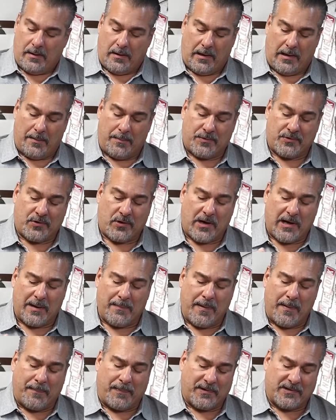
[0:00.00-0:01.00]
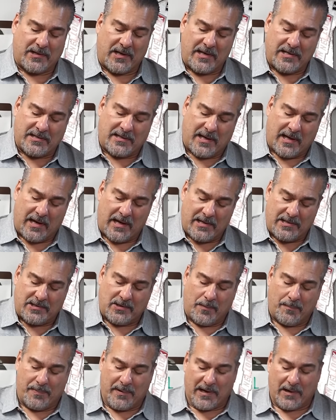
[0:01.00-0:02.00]
And I'm trying to be precise, guys,
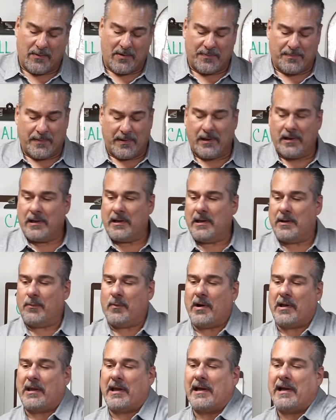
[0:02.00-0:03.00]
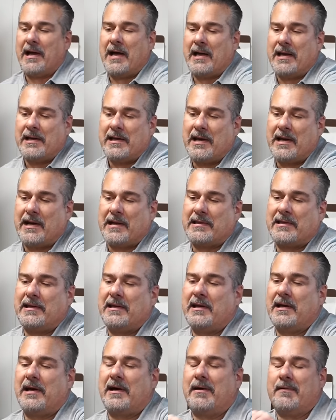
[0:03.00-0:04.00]
so bear with me. And while I got you, I got
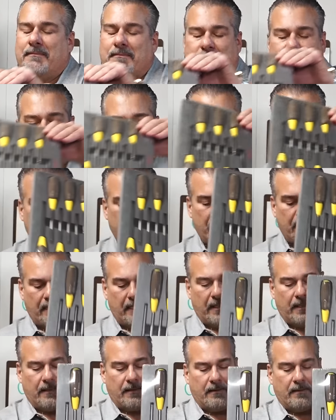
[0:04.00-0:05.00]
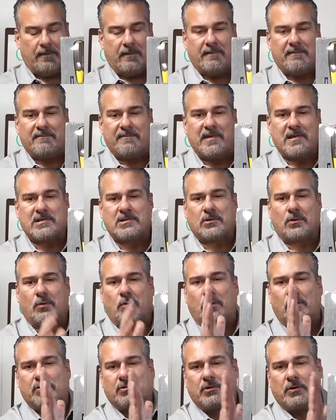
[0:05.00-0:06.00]
the um, vessel
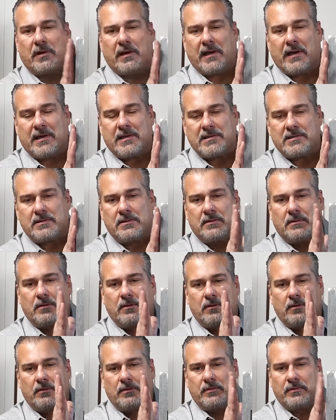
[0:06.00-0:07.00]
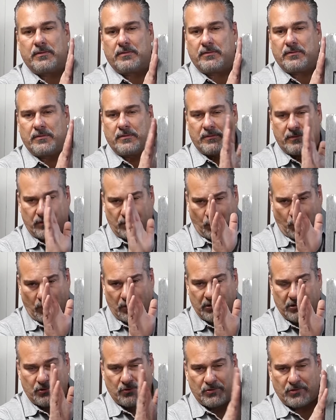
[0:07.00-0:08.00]
also has
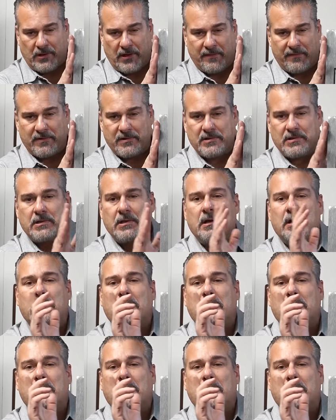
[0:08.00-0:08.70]
torque screwdrivers,